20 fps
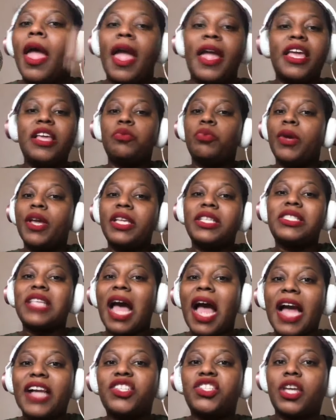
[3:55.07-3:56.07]
and he went
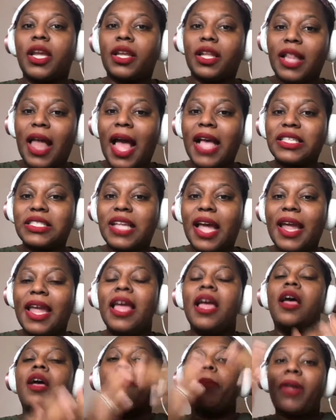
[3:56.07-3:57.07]
inside chick last
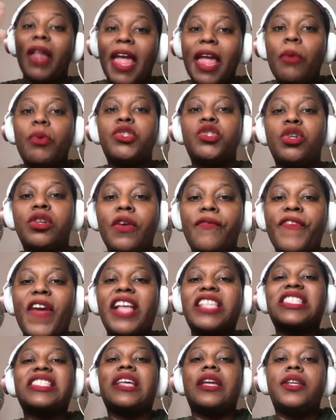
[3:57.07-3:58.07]
night playing with you in your face.